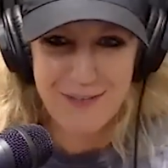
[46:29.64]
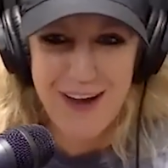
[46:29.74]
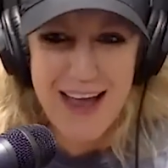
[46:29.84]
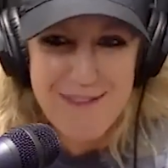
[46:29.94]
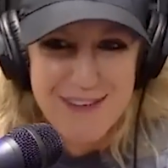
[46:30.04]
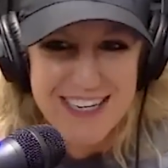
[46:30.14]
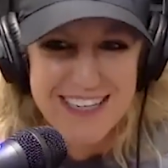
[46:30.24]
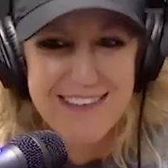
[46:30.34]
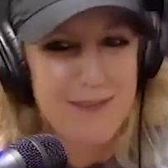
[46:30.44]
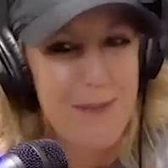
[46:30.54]
for
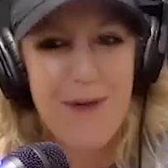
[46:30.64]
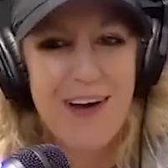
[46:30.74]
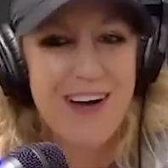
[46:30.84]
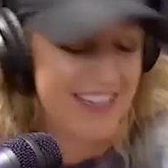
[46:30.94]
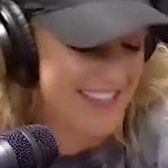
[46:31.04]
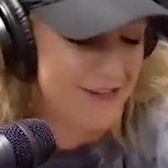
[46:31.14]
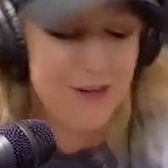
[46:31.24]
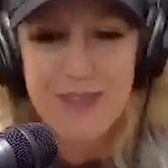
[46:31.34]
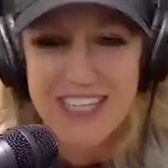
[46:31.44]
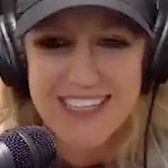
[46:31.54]
every sport and
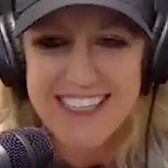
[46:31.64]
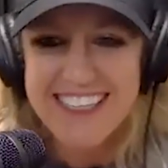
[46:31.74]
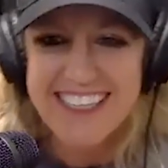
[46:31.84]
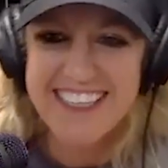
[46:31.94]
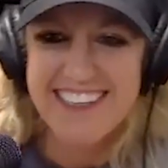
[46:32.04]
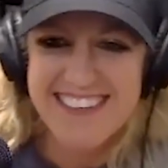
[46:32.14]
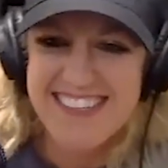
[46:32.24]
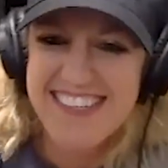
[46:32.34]
yoga. And